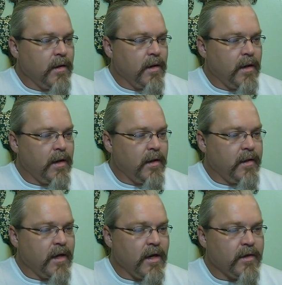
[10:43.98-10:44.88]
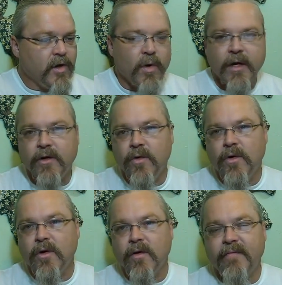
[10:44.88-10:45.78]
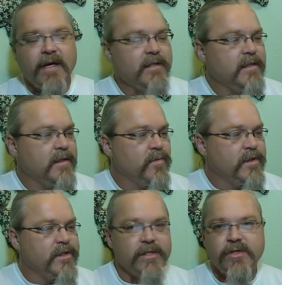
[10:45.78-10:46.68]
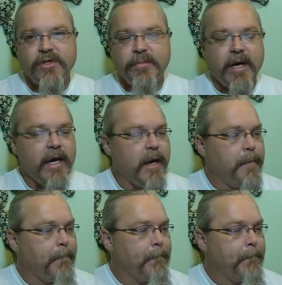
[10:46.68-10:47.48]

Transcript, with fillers: and the ongoing nuclear event, which is Japan.